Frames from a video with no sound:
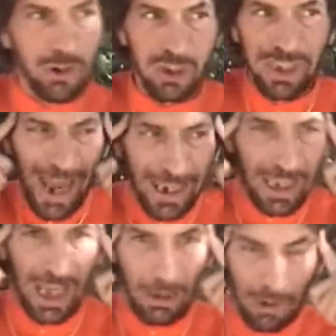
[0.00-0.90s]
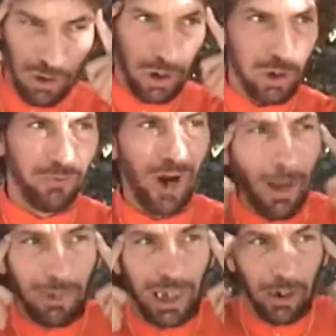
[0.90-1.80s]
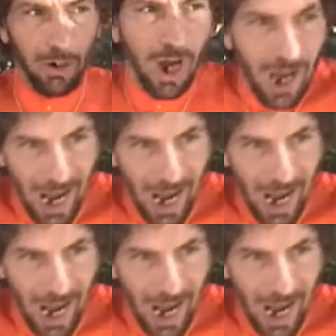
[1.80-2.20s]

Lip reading: send the images from here,